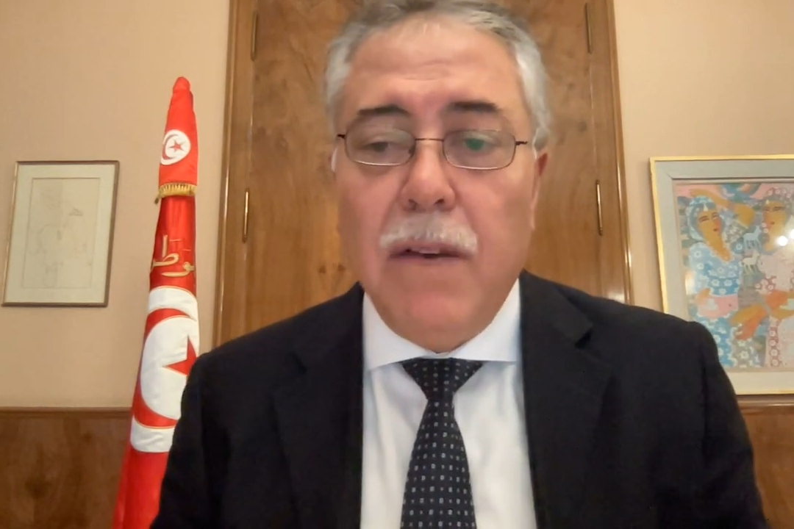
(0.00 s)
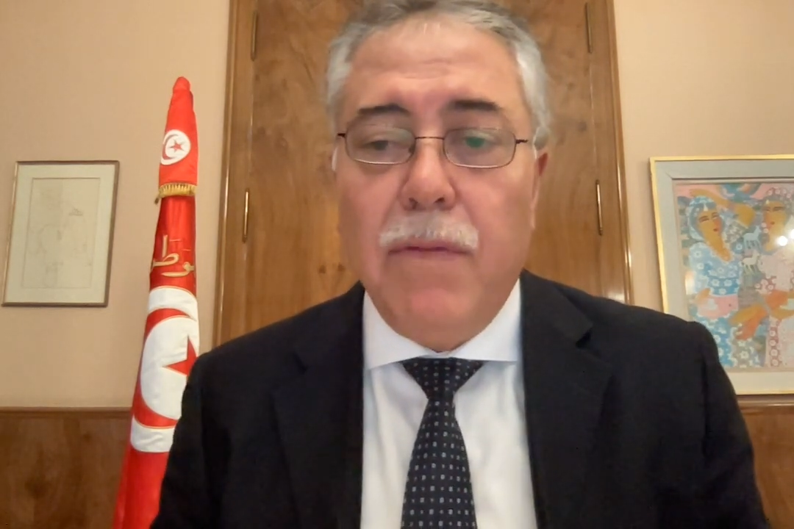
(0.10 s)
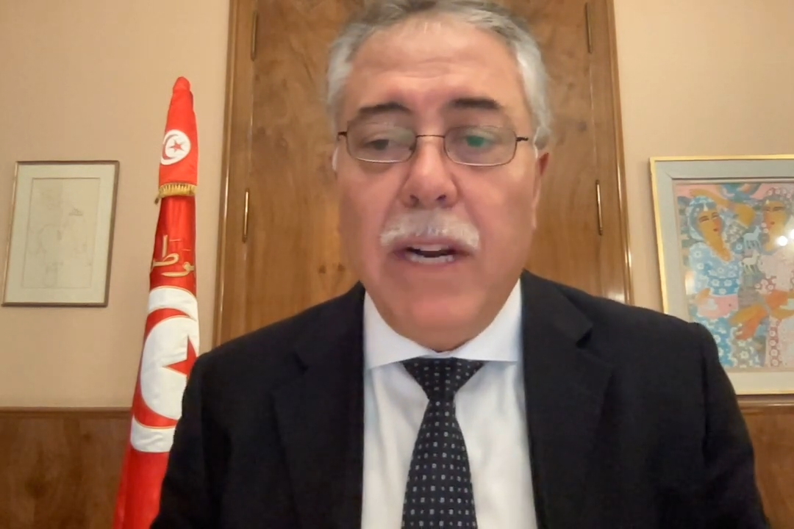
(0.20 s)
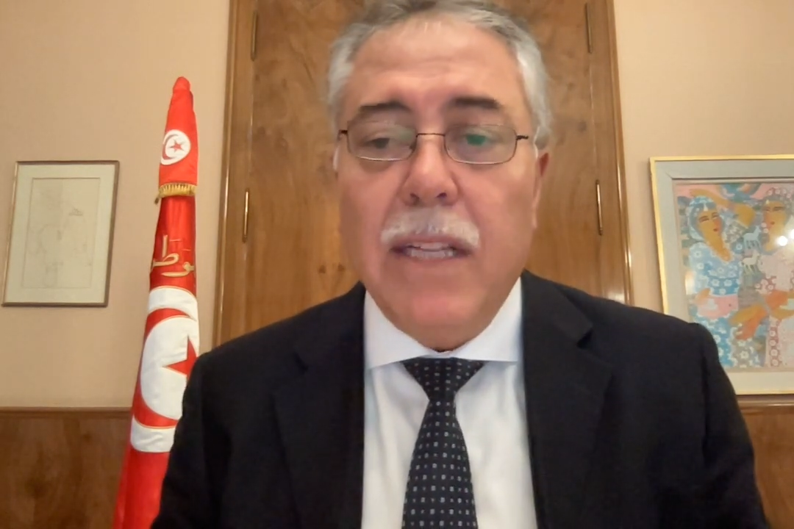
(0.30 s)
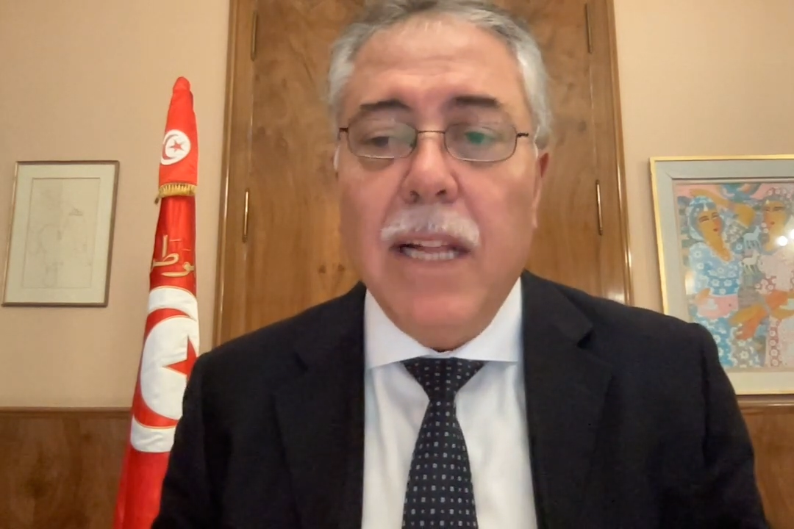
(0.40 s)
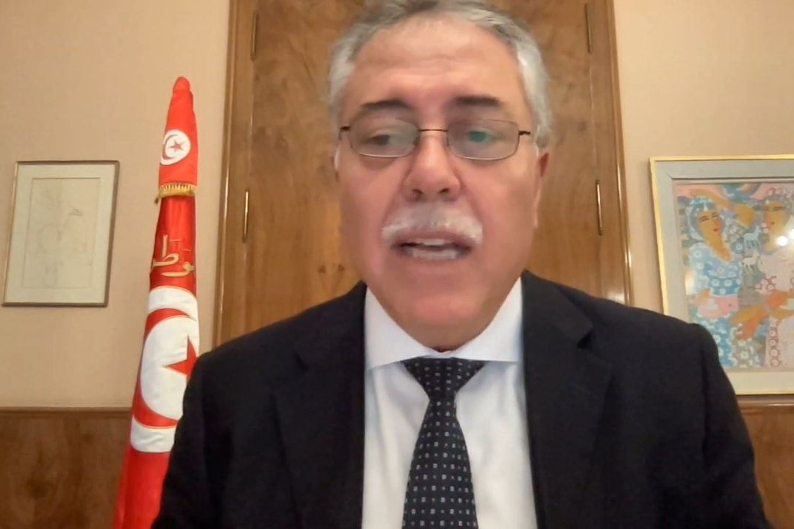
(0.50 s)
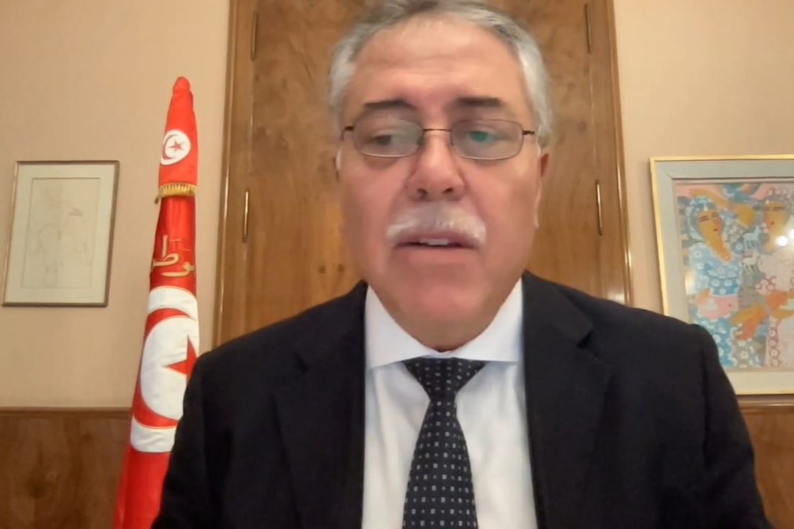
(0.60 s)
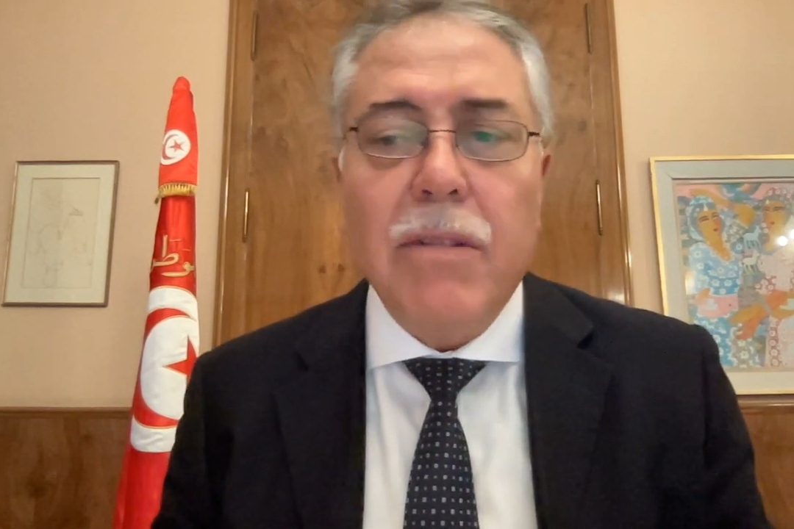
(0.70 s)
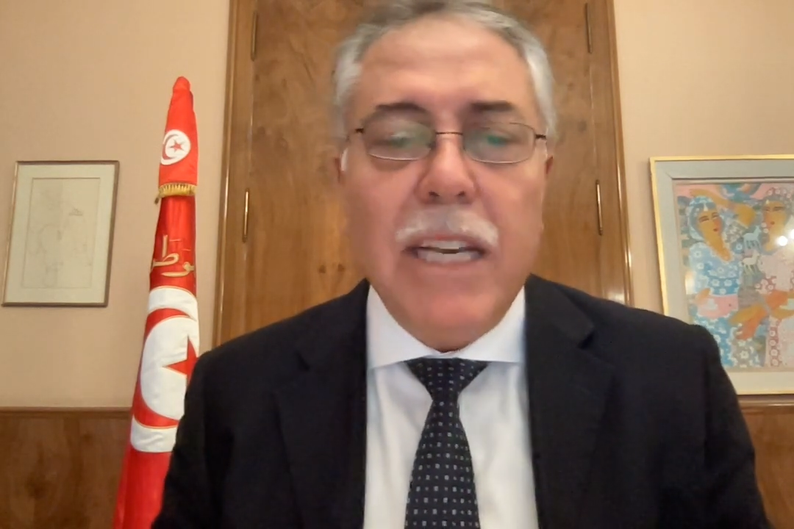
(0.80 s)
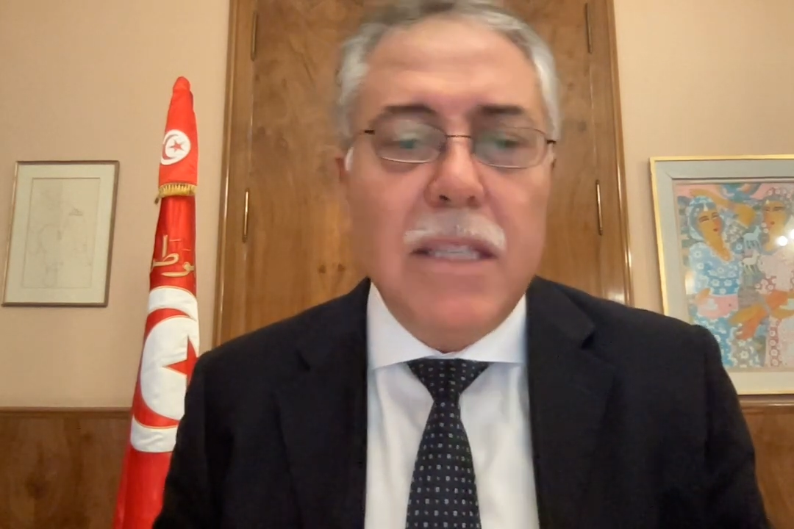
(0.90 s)
felt like
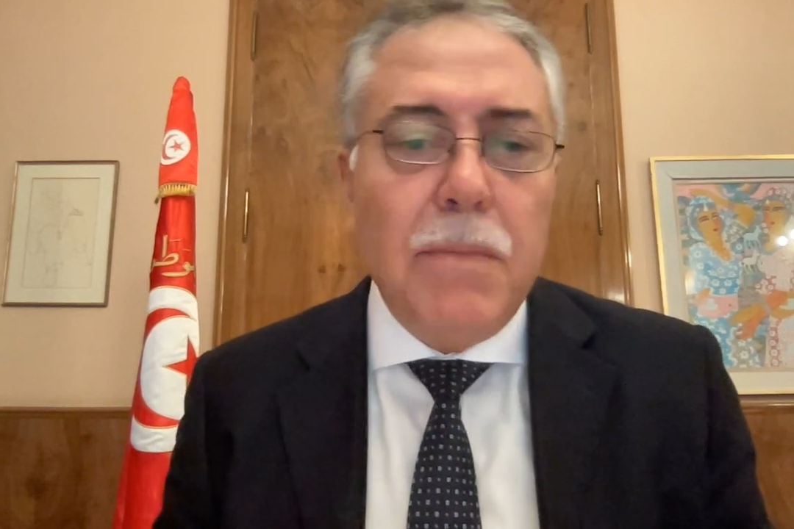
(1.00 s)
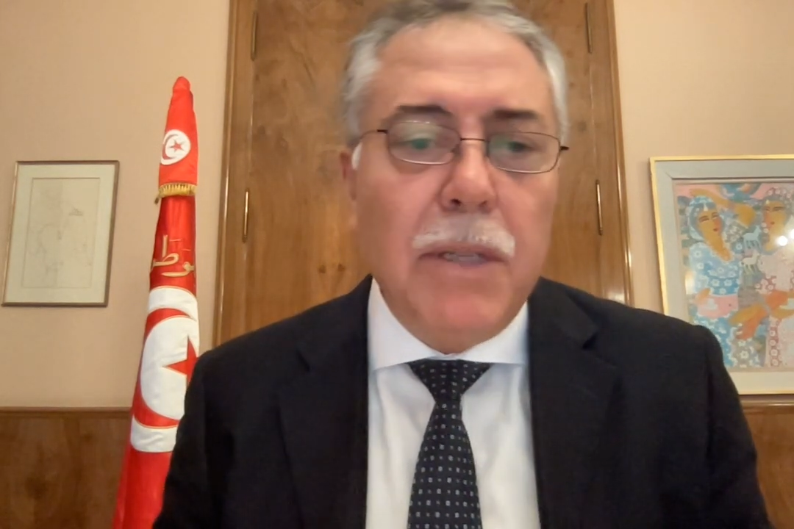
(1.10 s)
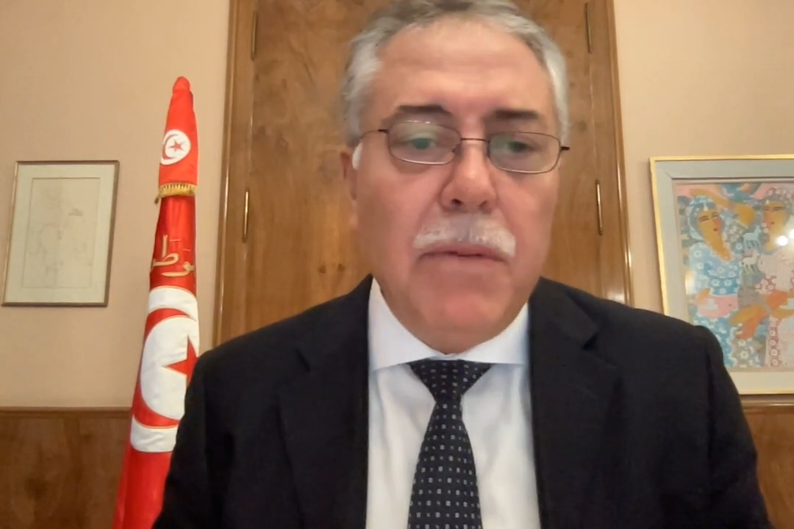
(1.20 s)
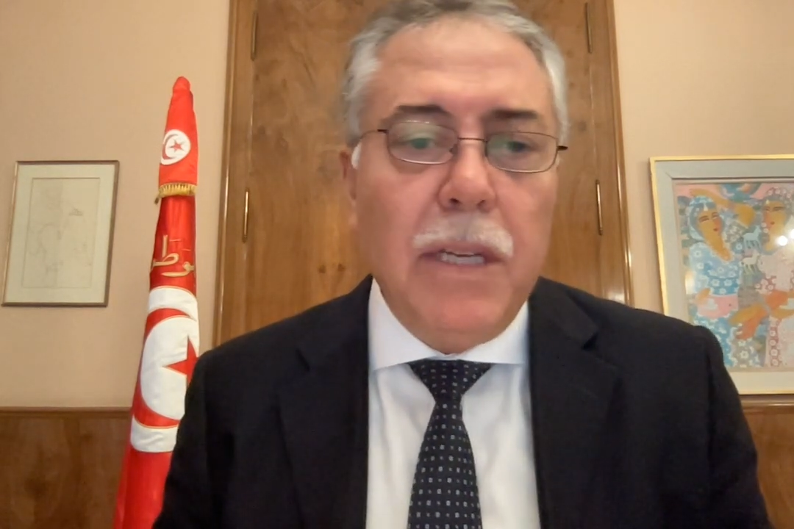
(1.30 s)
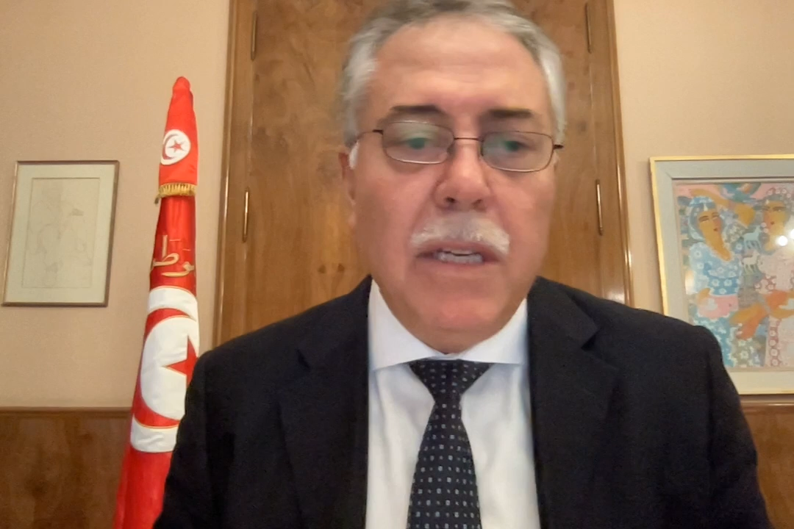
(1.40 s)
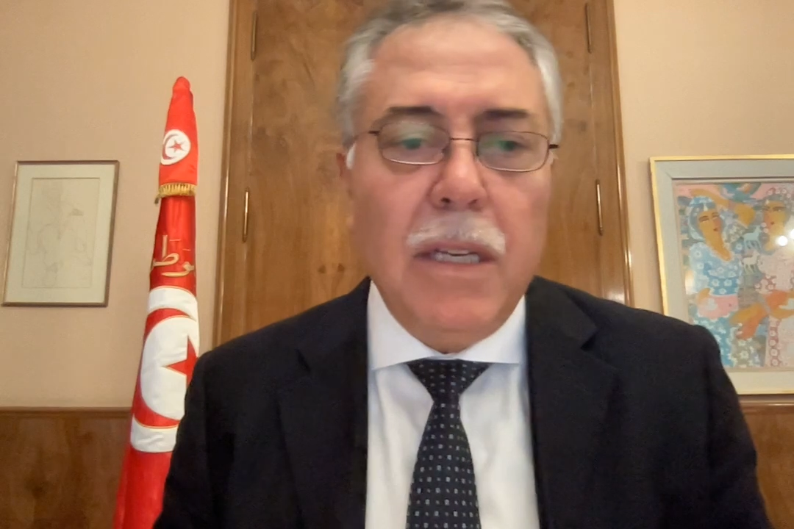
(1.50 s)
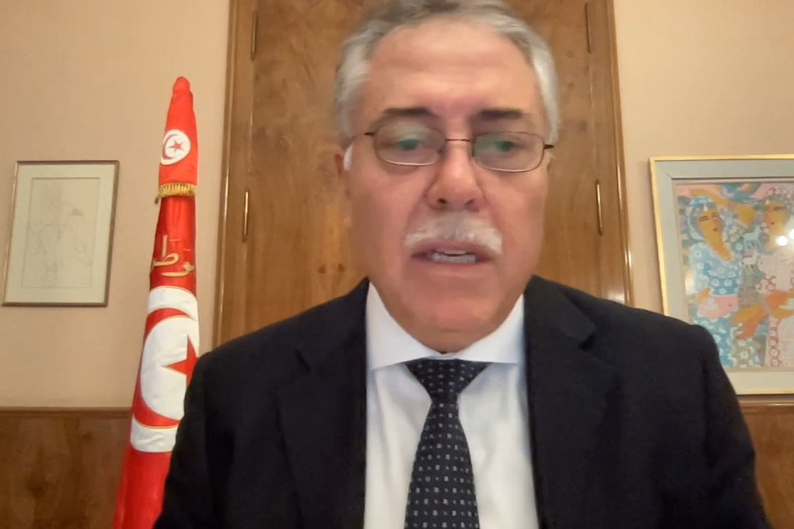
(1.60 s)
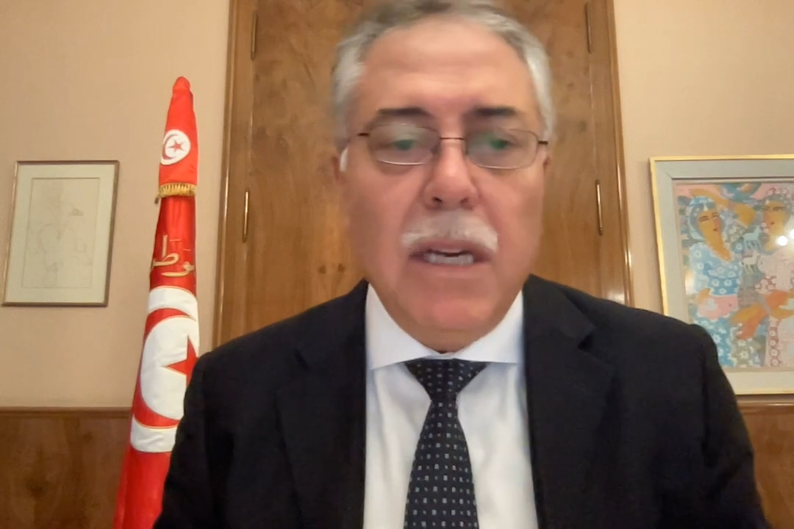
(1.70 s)
a race between